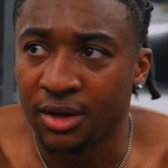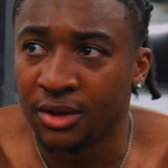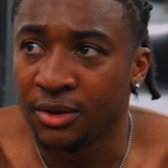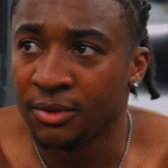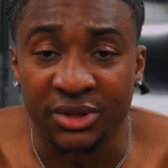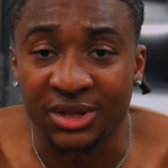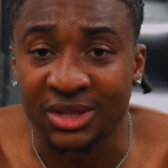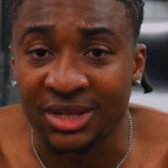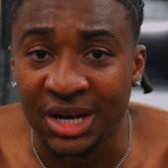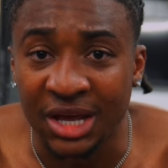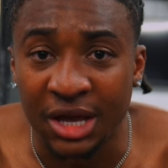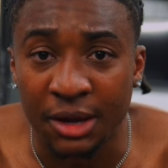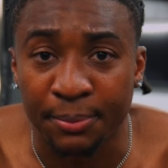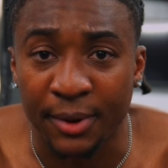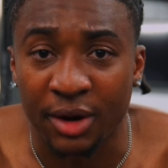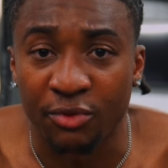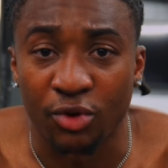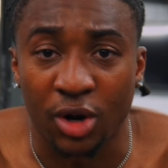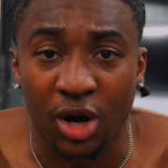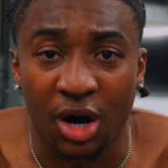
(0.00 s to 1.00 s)
For sleep
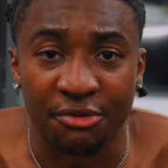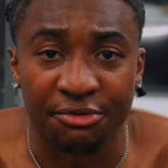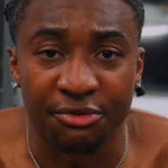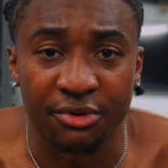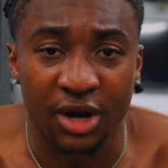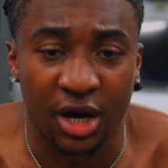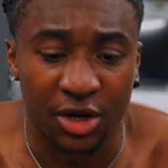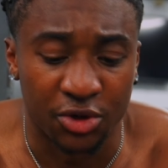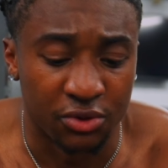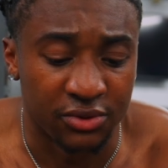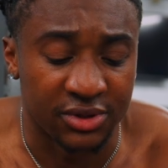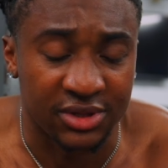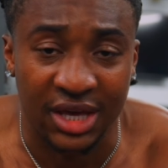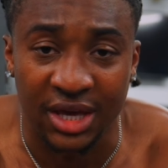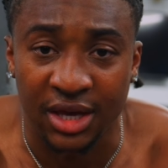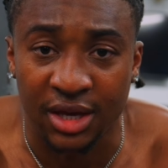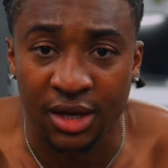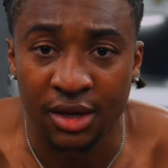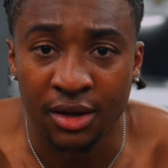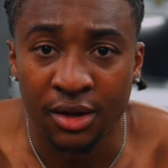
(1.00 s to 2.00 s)
and recovery, I do
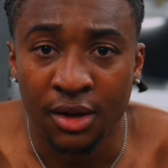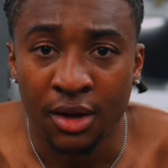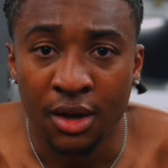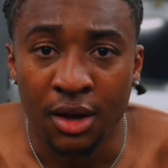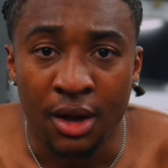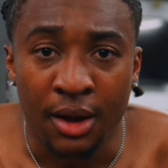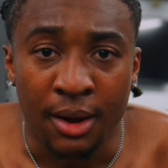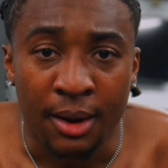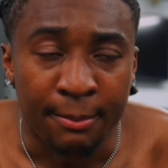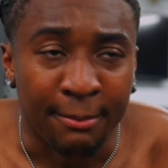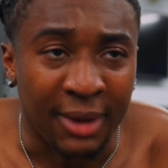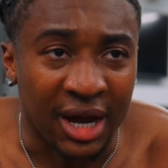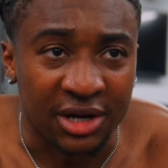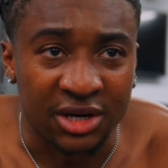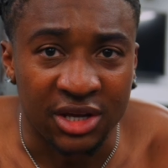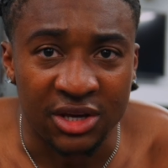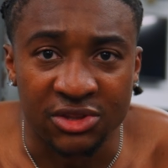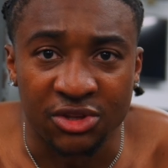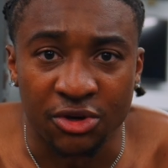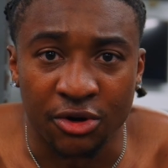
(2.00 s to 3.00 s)
zinc,
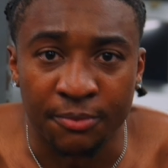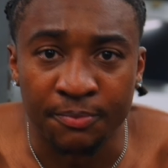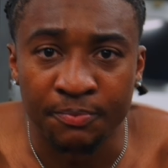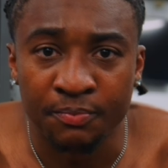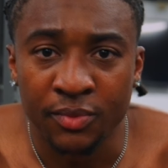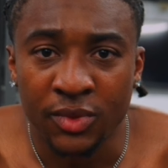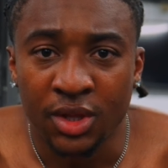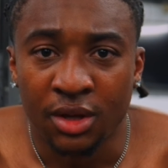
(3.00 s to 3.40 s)
magnesium.